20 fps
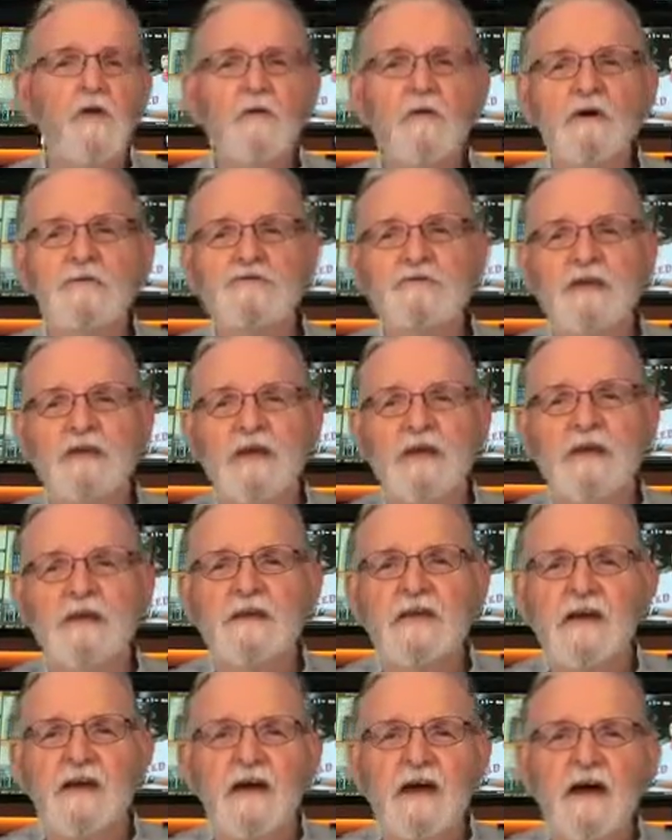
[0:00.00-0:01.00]
Once
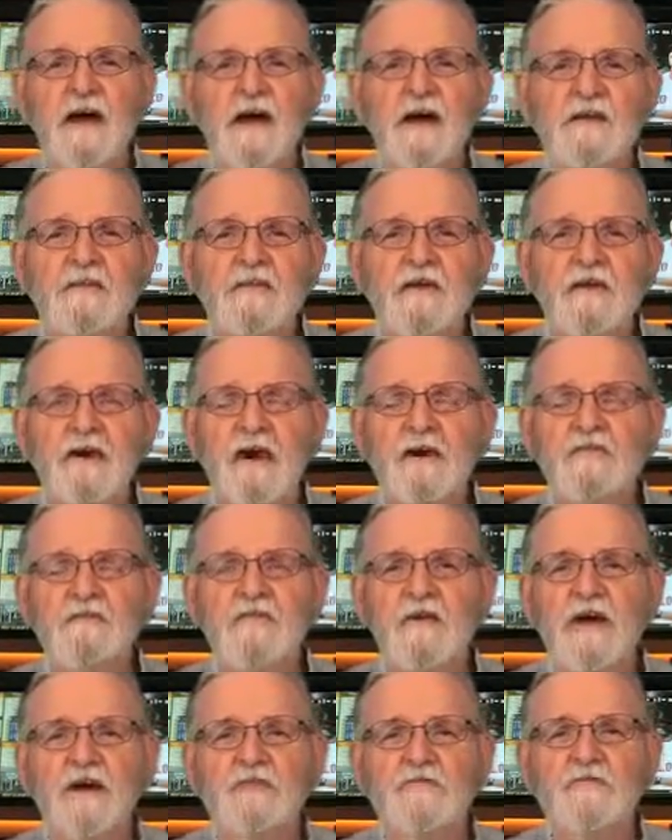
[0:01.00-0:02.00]
again, the
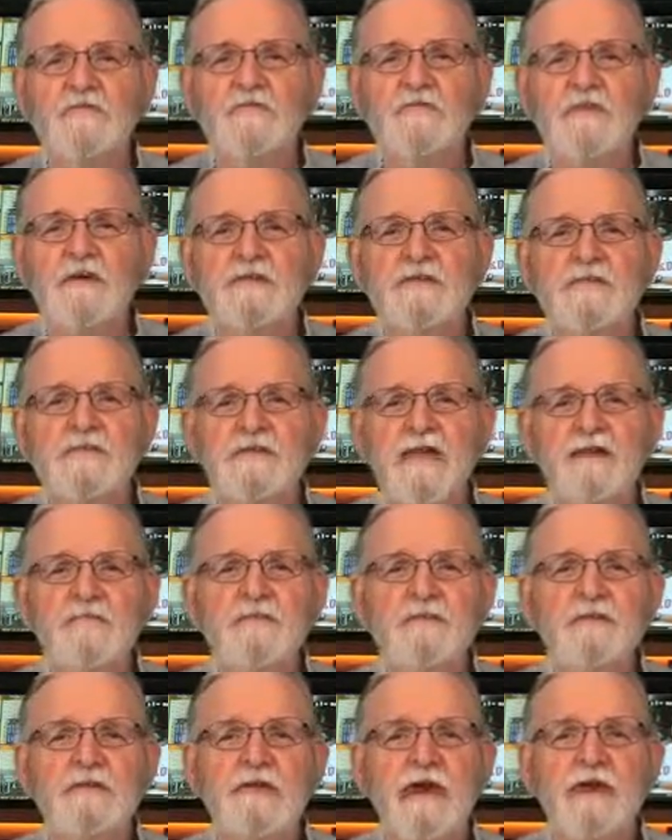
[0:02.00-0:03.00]
contrast between
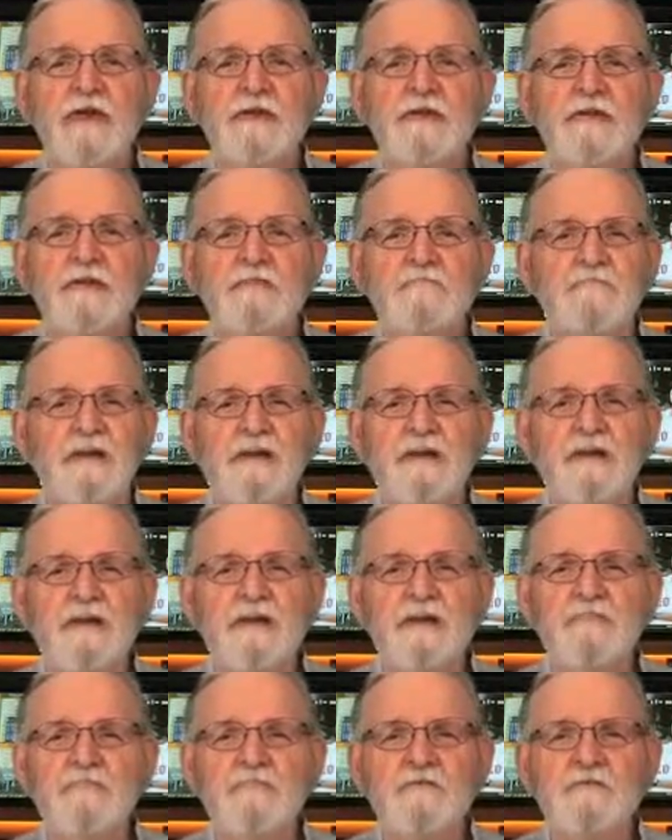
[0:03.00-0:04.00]
Saban and
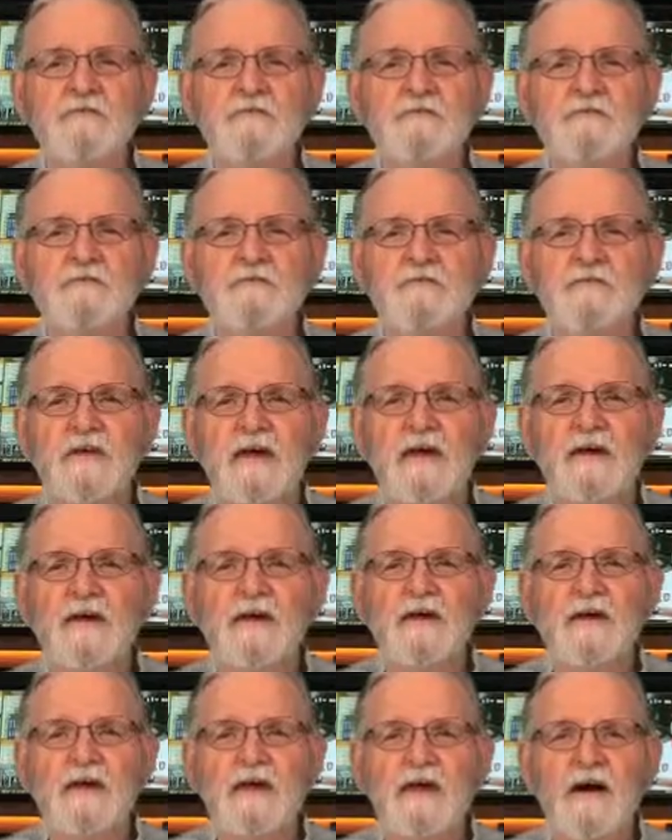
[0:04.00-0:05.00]
Pelini was just
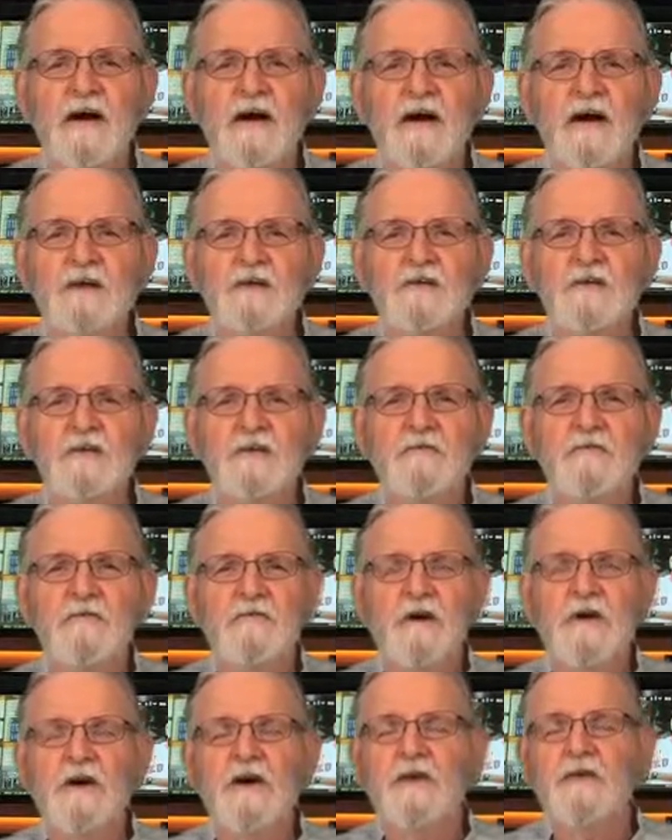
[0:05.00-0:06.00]

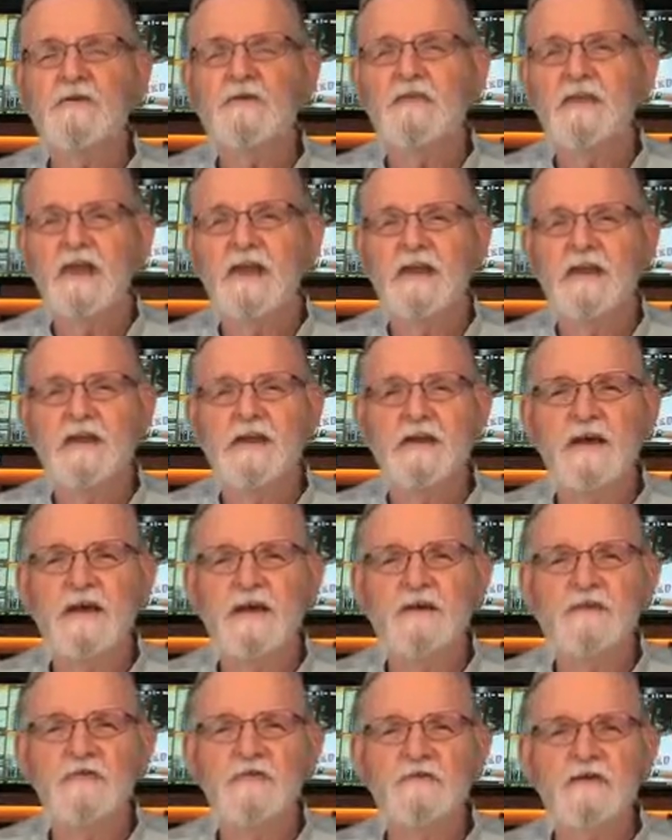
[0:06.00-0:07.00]

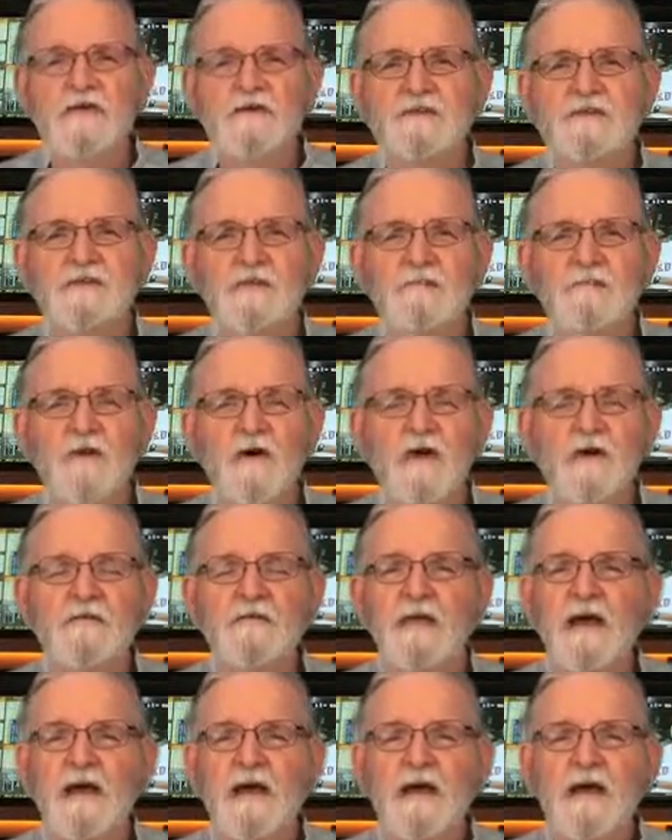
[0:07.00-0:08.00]
180 degrees
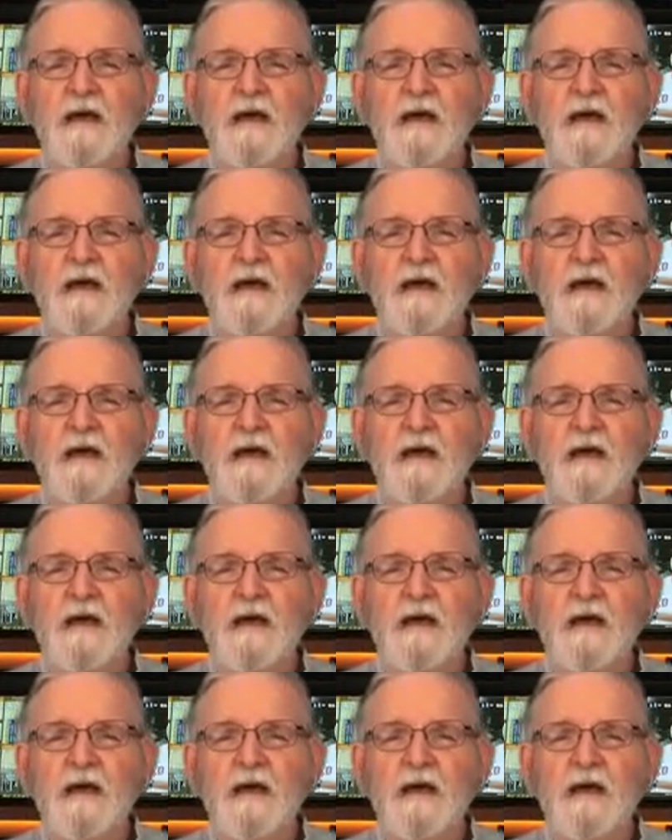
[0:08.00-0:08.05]
apart,